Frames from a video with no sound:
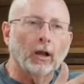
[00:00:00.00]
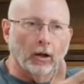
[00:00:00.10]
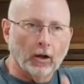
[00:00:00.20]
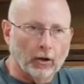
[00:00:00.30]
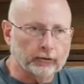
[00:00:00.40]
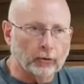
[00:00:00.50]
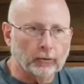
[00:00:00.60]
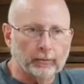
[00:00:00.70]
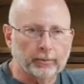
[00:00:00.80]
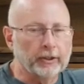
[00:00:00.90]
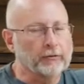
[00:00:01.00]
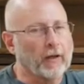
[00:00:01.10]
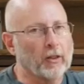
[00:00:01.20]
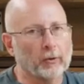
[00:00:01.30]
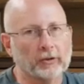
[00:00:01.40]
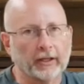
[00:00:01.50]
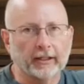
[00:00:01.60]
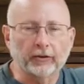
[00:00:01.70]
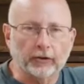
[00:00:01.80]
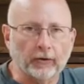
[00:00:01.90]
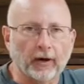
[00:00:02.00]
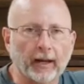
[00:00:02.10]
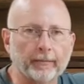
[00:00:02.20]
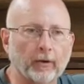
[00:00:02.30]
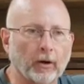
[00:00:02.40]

Also, please follow us on Instagram.